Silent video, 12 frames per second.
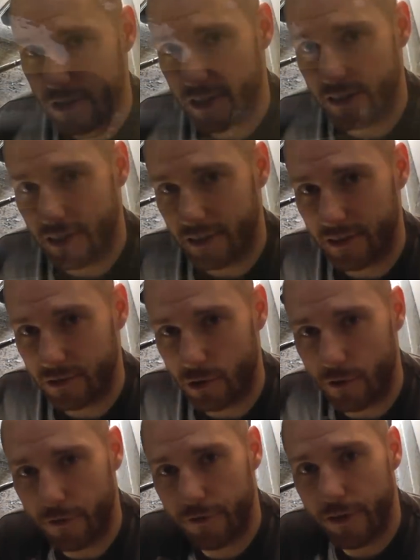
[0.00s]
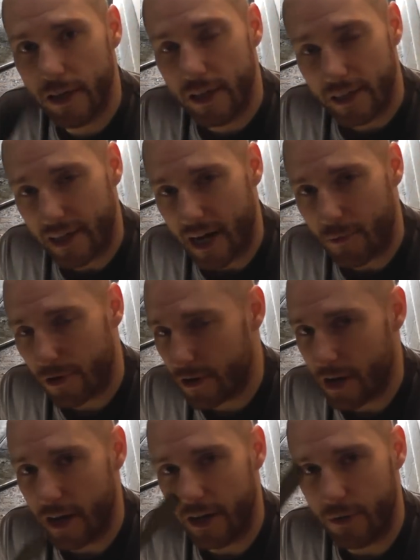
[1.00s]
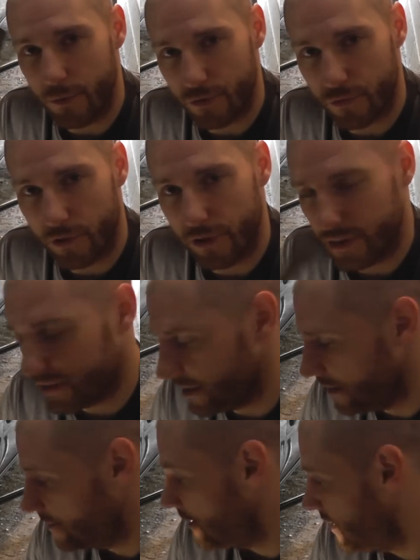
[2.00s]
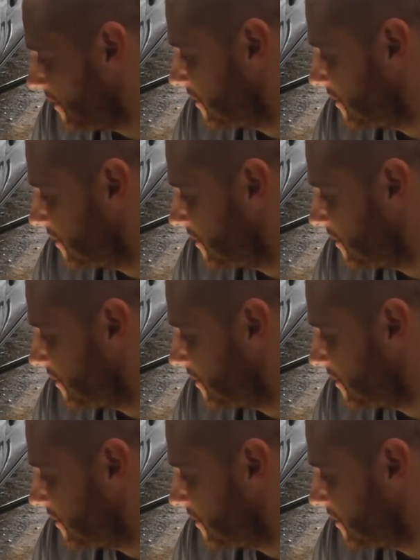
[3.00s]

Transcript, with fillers: tried to take this off camera, and it was really seized, and I